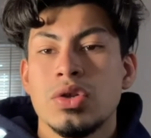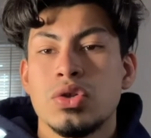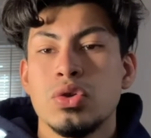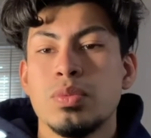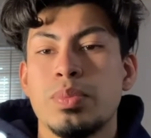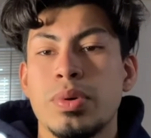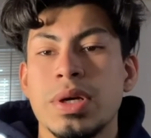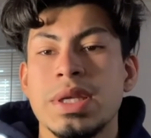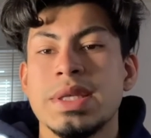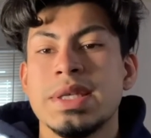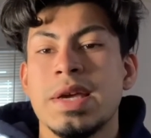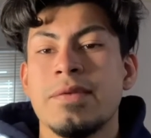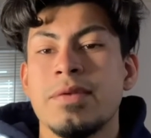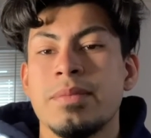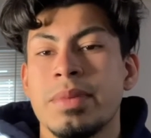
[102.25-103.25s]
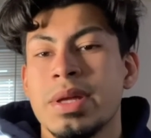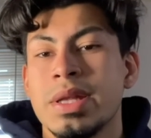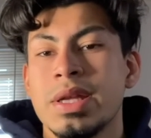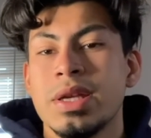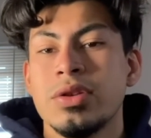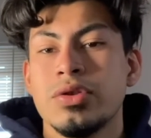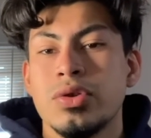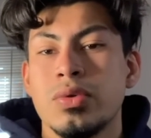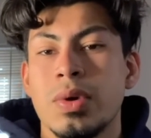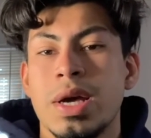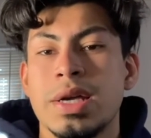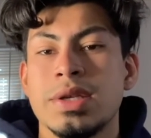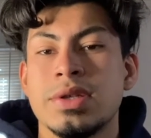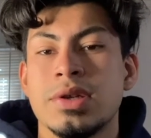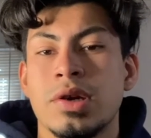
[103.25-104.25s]
2.7 million
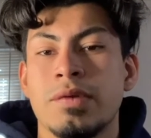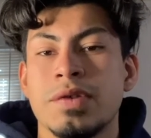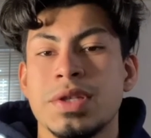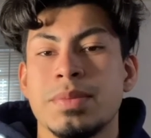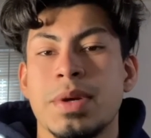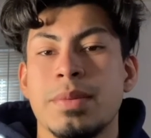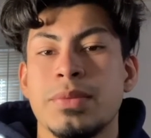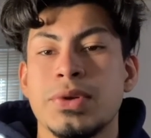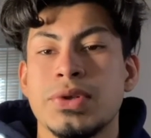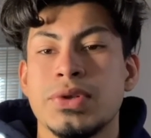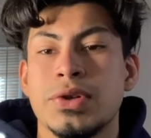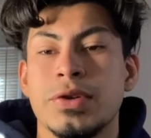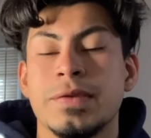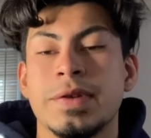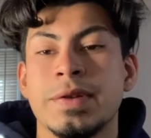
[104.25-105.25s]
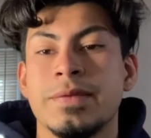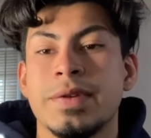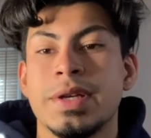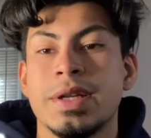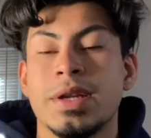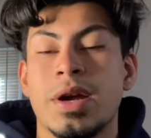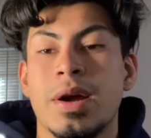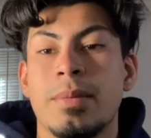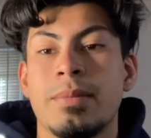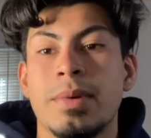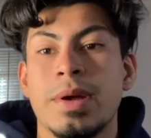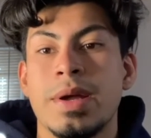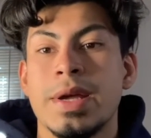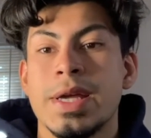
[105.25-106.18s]
U.S. service members served in Vietnam.